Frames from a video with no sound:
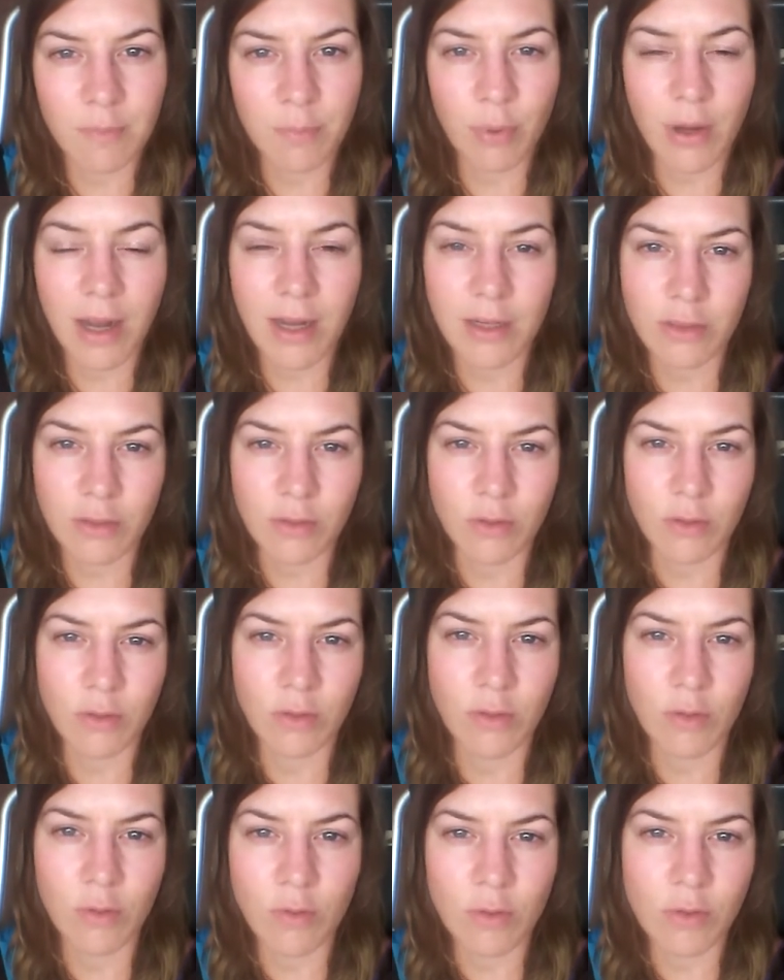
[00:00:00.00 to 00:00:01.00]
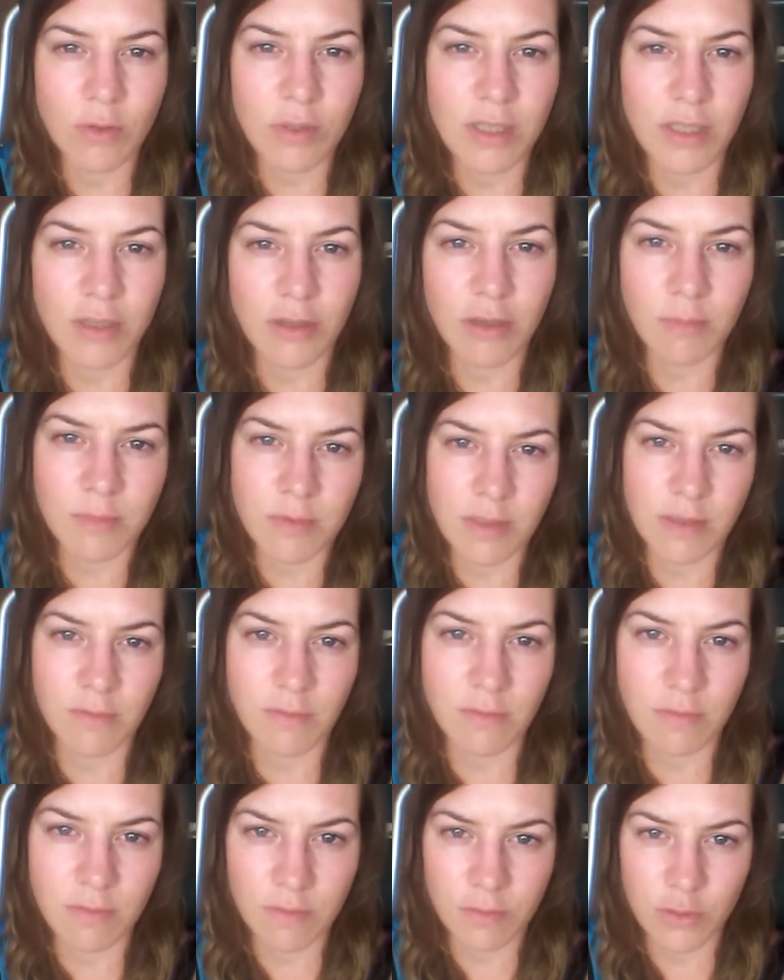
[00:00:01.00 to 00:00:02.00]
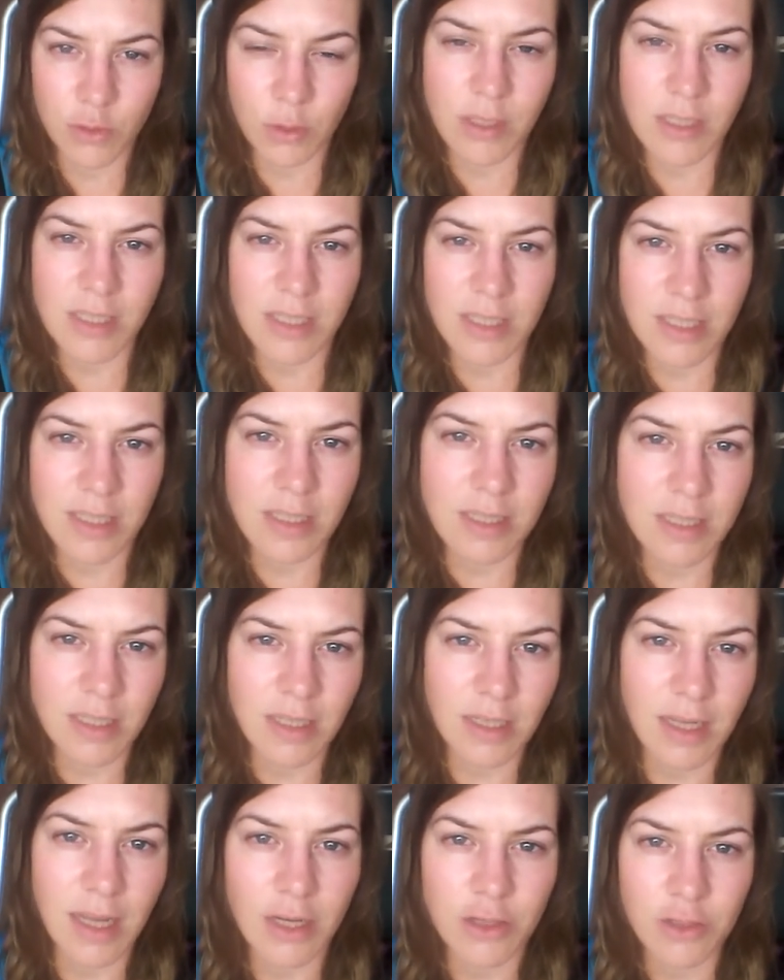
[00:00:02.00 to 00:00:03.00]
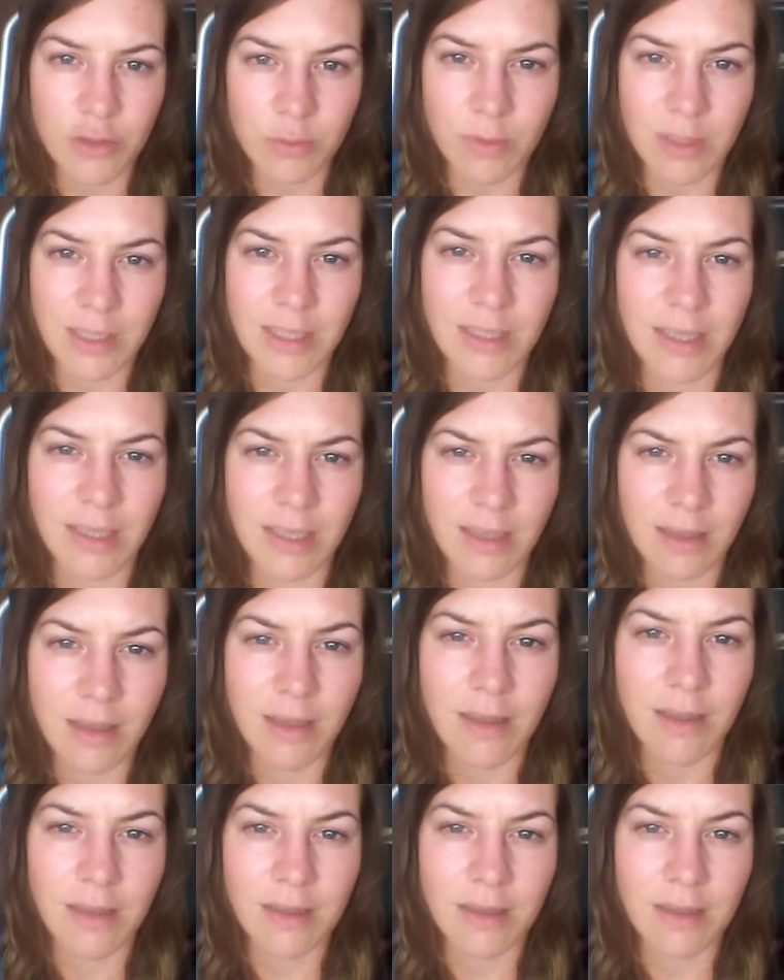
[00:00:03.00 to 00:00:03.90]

practical goals in terms of choices and actually